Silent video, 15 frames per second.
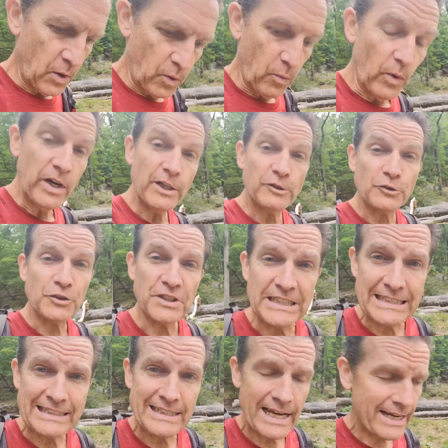One
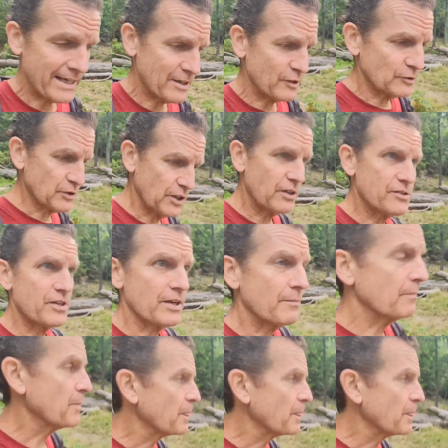interesting site in New Jersey